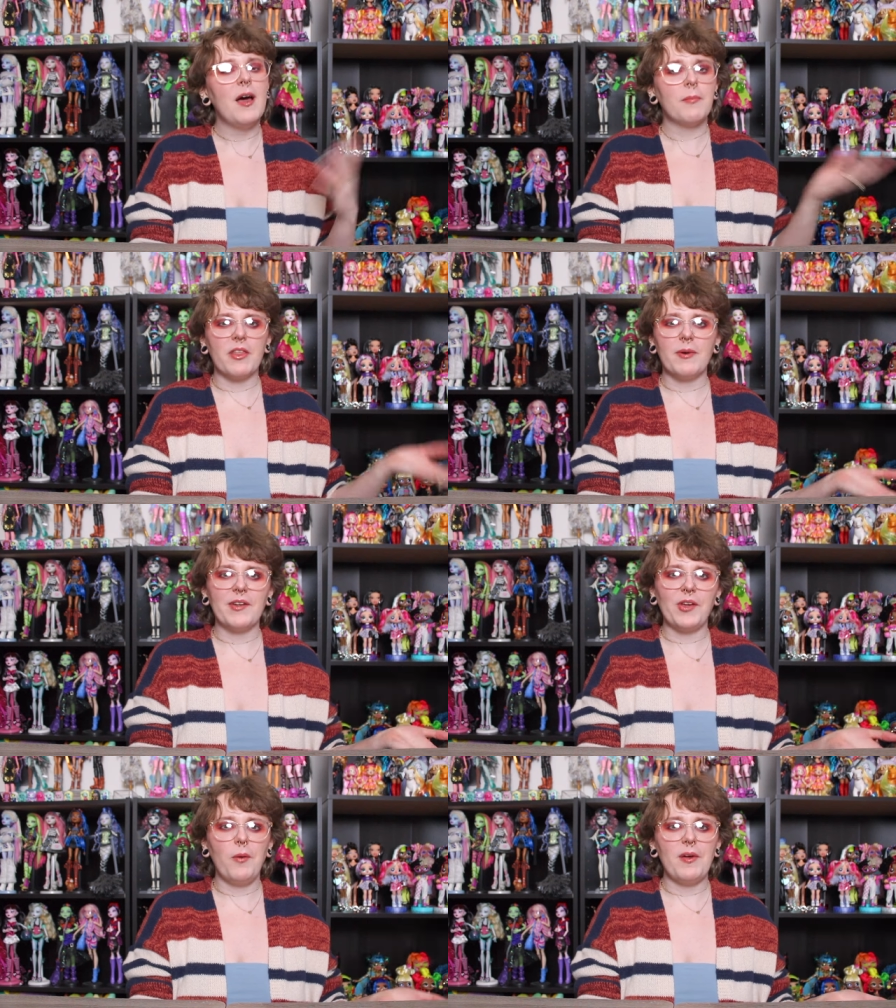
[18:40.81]
But
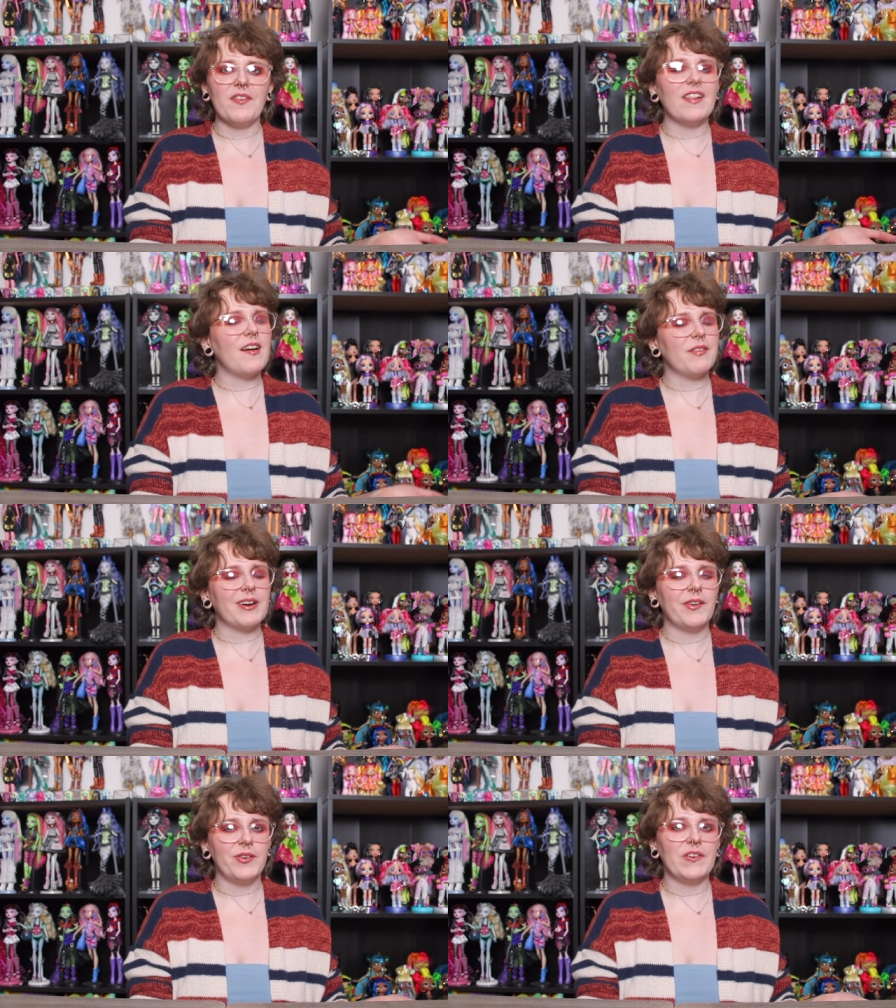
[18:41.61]
otherwise, I hope you have a lovely
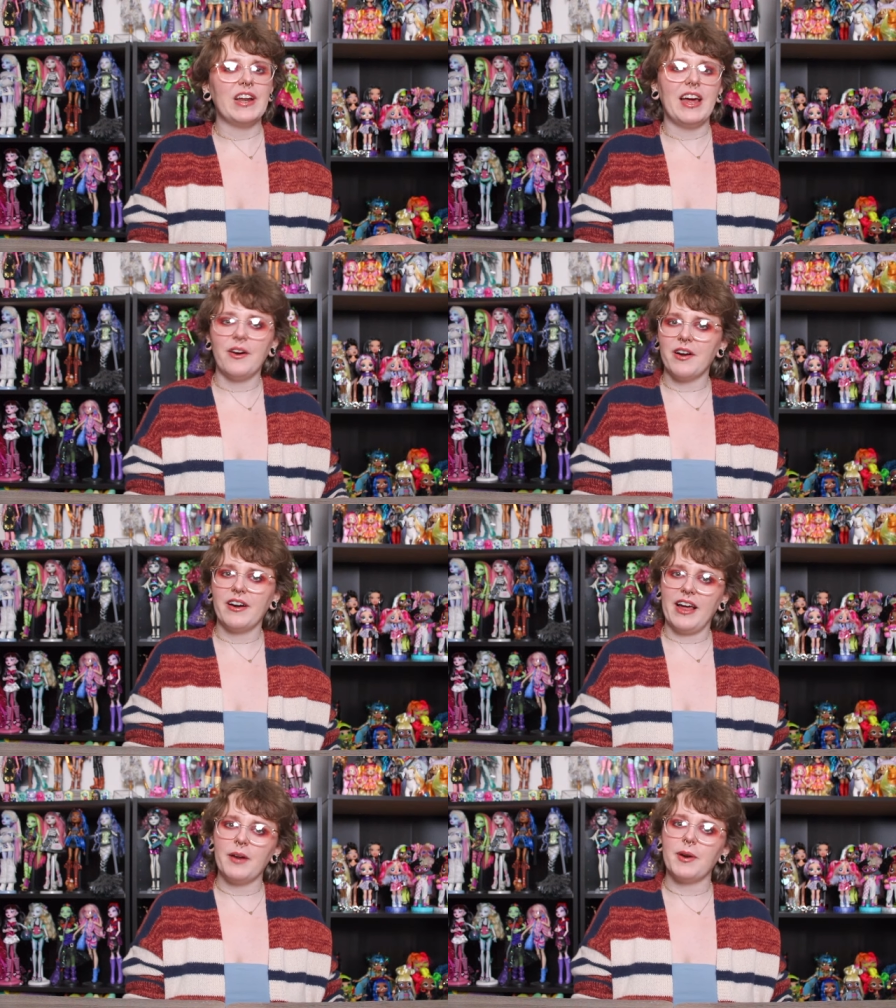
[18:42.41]
rest of your day or your
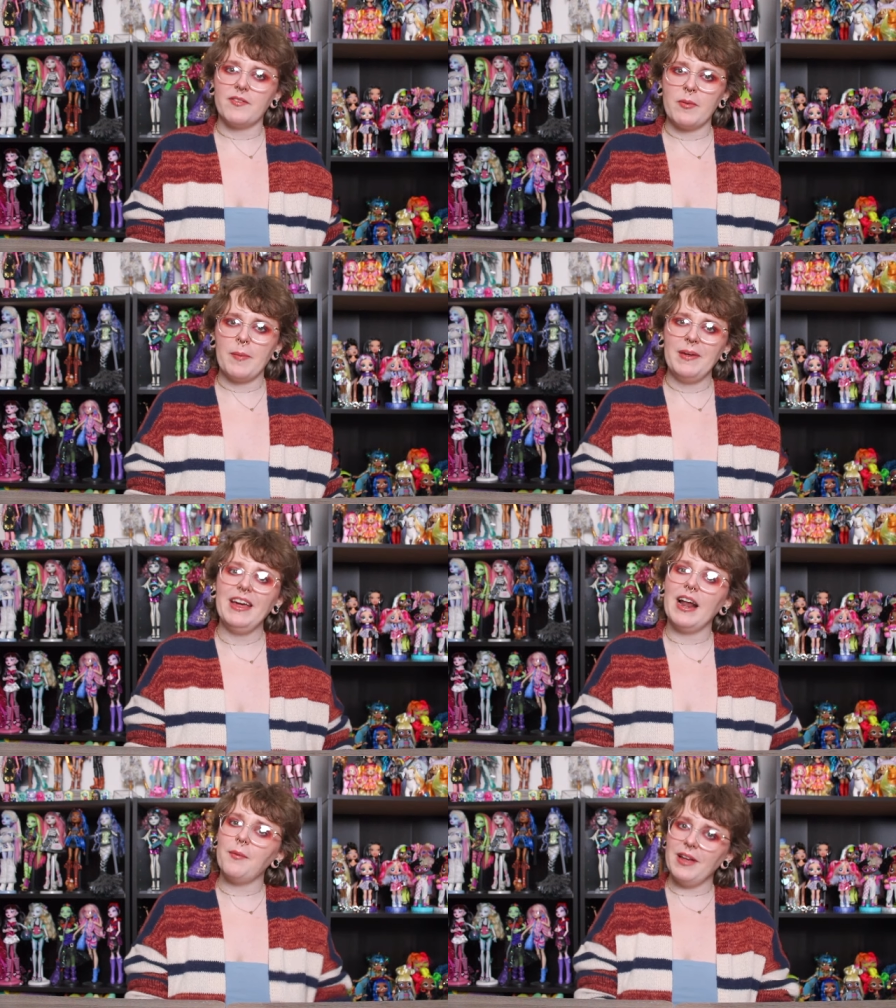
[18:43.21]
night or whatever it might be,
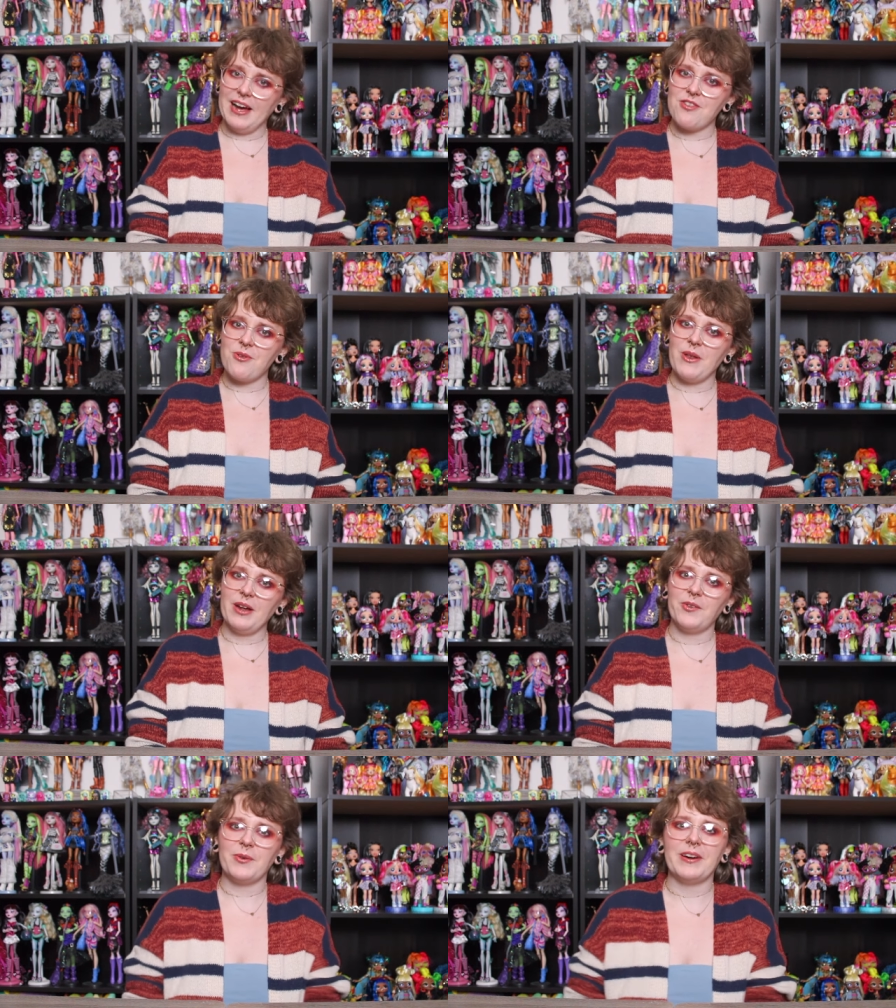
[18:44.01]
and I will catch you in the
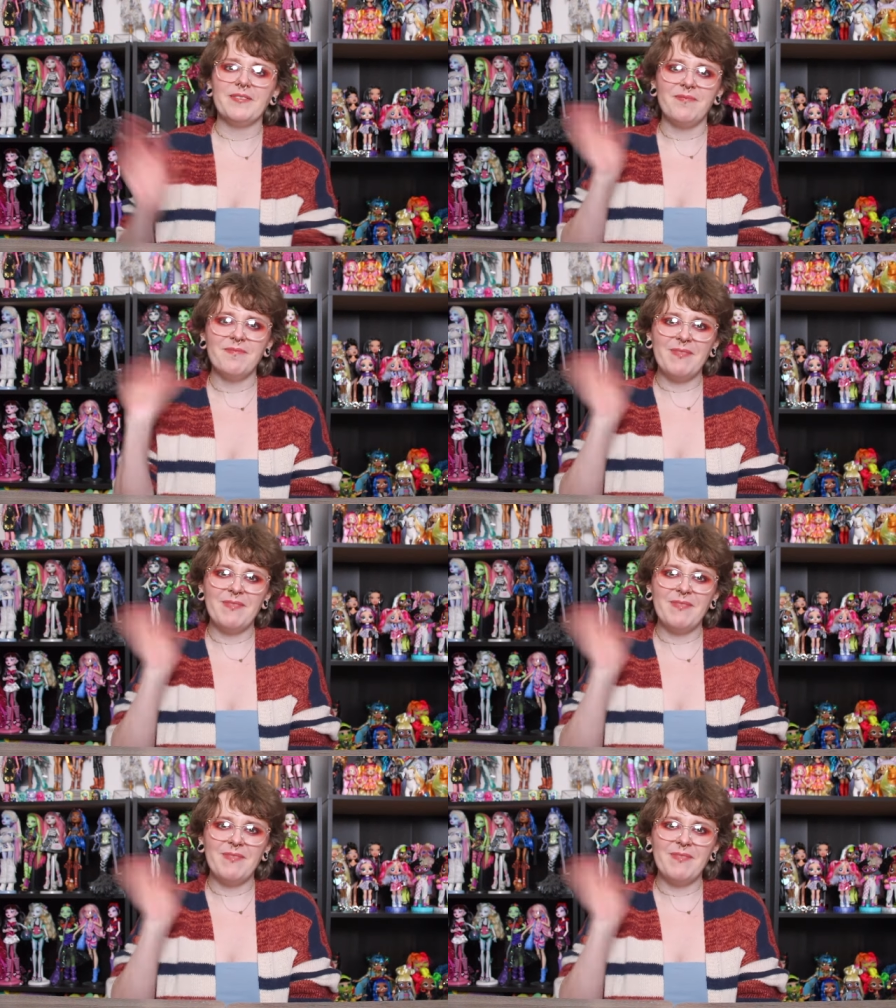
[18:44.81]
next one.